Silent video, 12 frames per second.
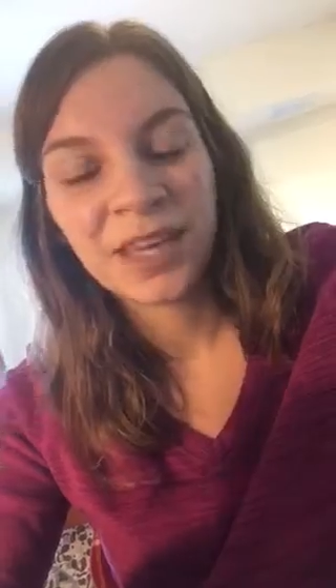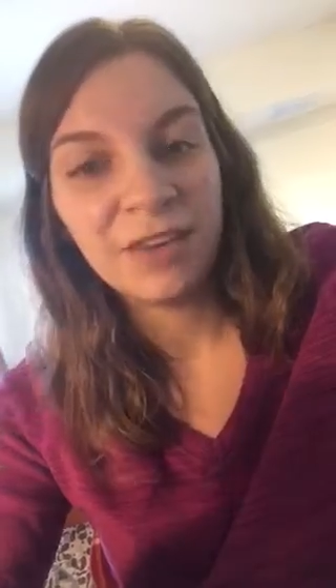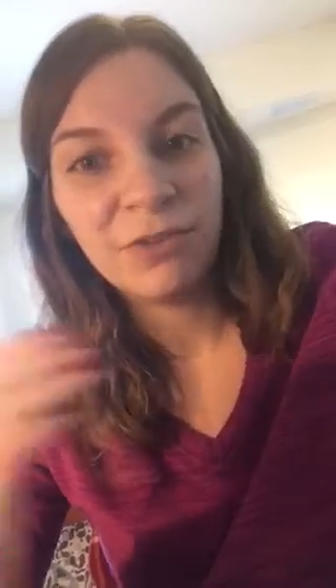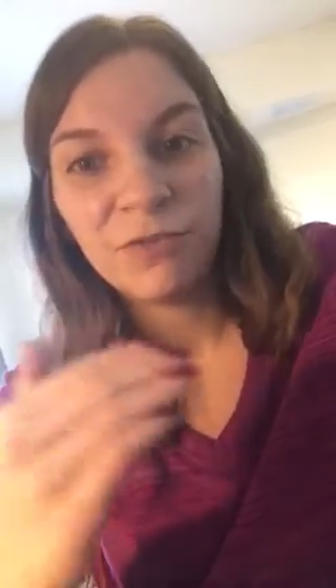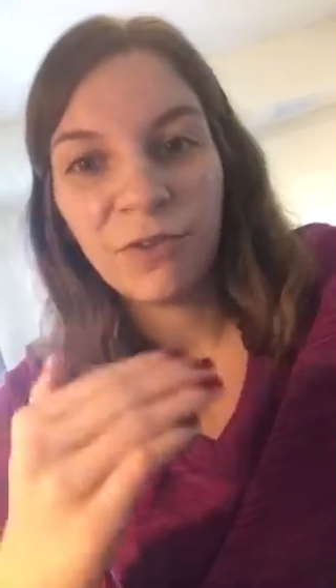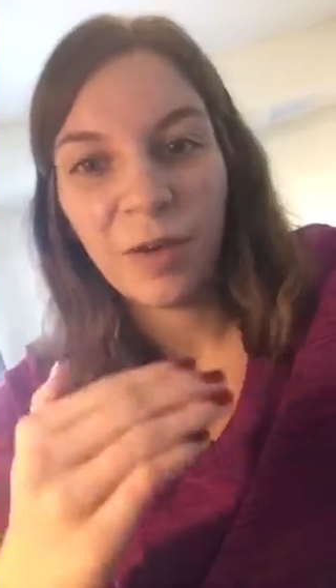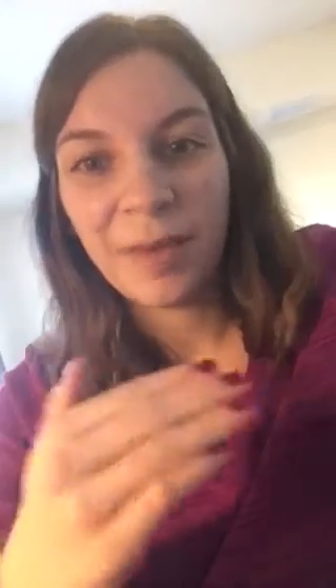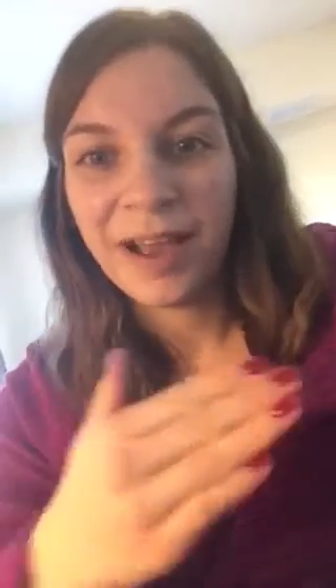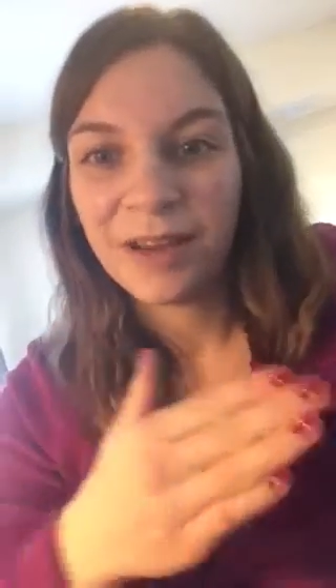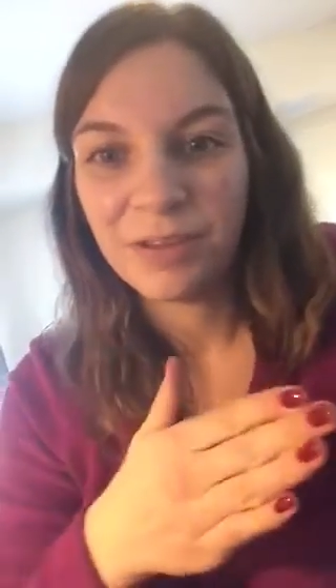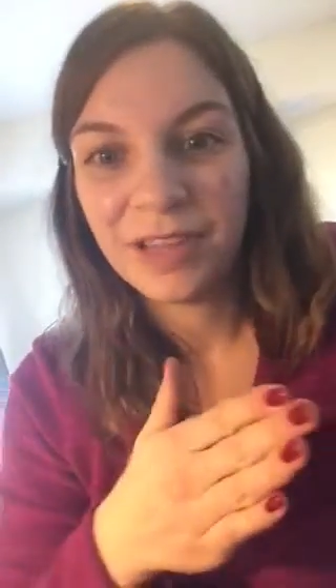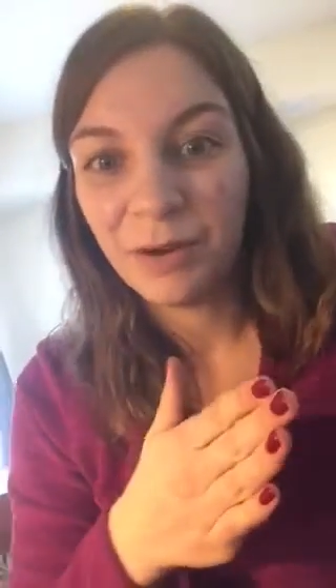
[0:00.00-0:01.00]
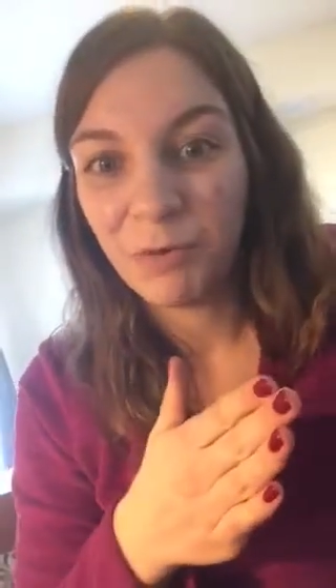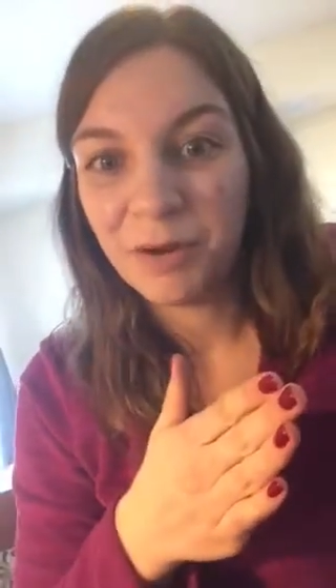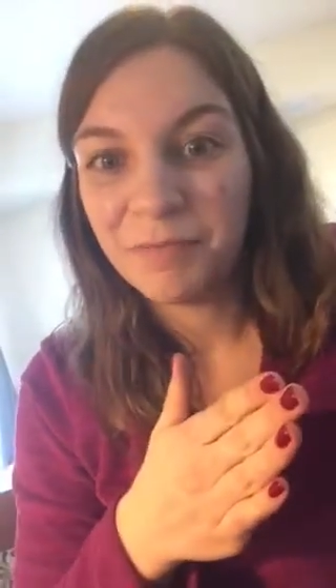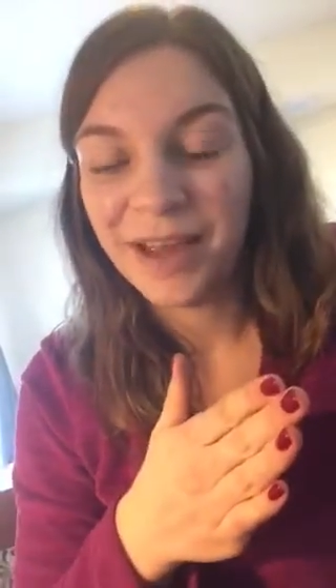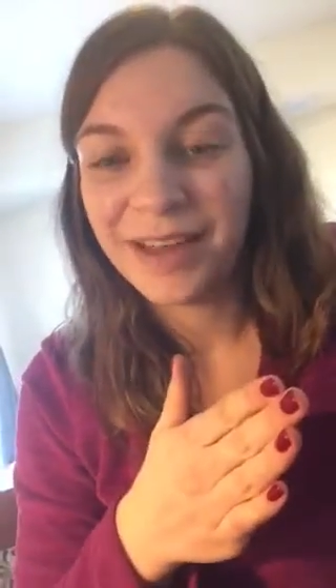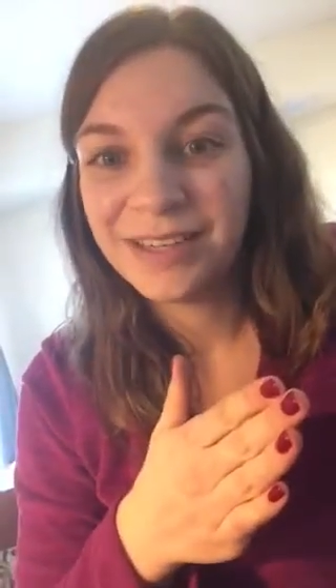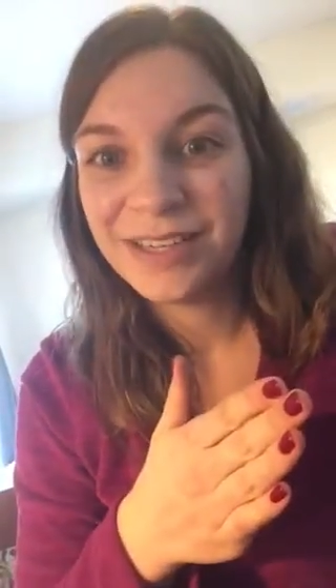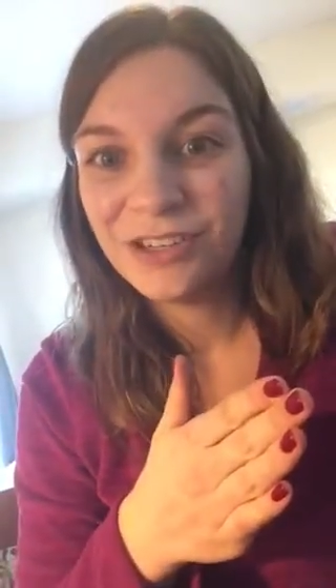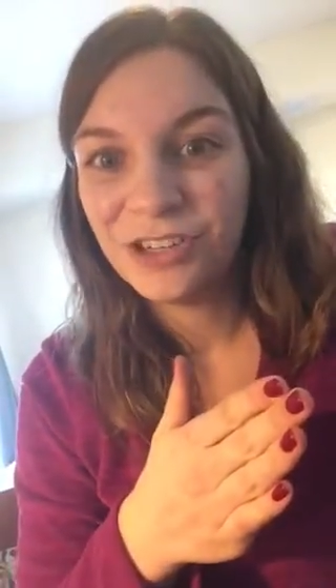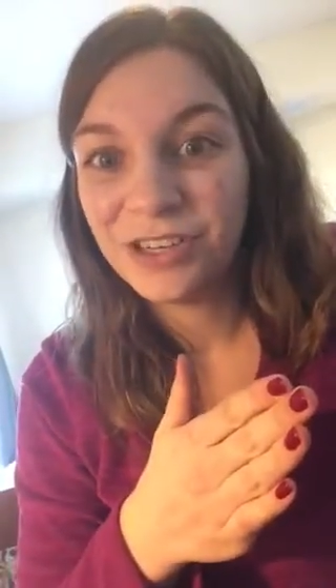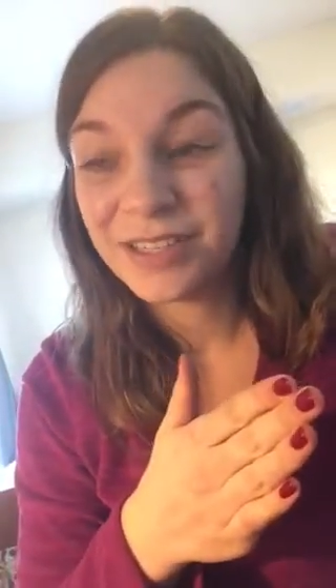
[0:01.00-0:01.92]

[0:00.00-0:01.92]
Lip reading: If you fall behind with that one bad teacher,